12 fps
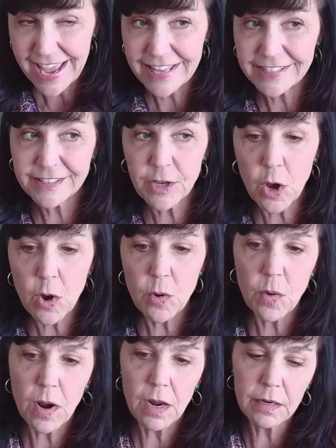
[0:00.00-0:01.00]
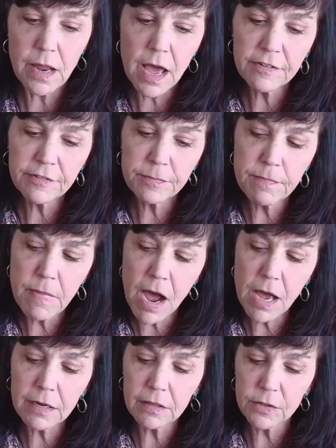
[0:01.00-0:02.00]
And so a lot of
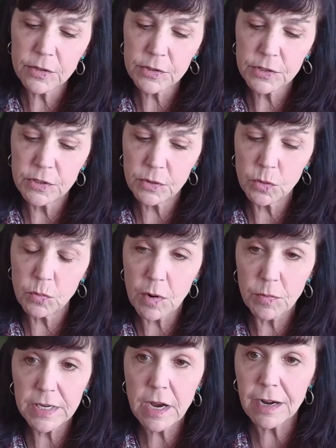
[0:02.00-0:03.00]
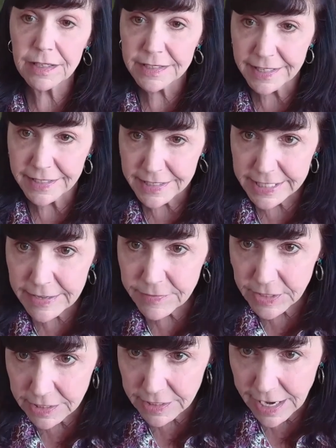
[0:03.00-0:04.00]
modelers do what we call a
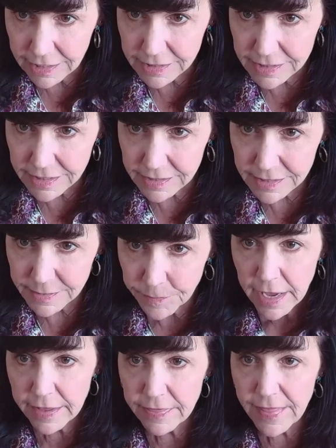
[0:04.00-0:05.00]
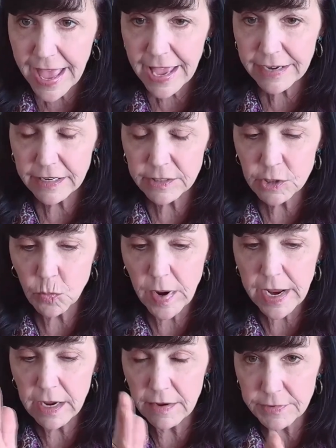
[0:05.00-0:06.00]
sensitivity analysis. And that is a
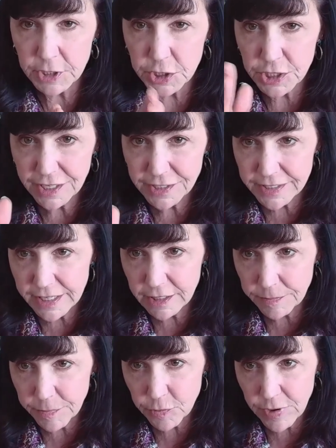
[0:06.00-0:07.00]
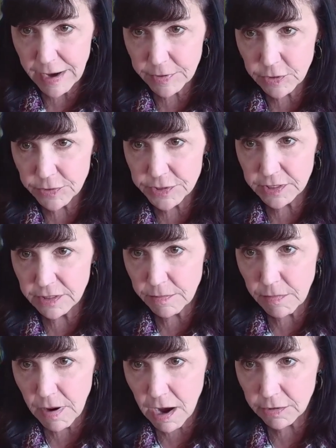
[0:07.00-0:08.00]
way of adjusting the parameters in
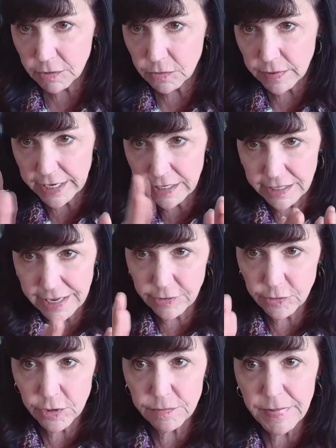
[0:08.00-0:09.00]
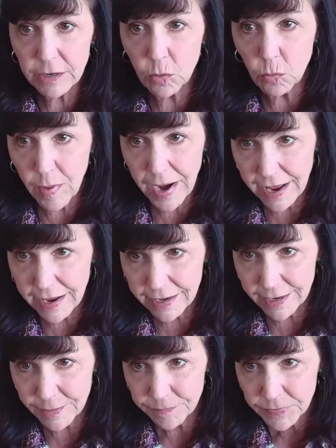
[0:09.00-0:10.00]
the model in an incremental
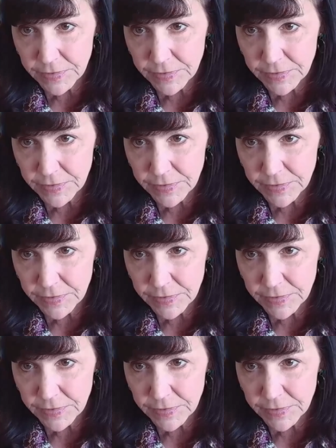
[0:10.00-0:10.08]
way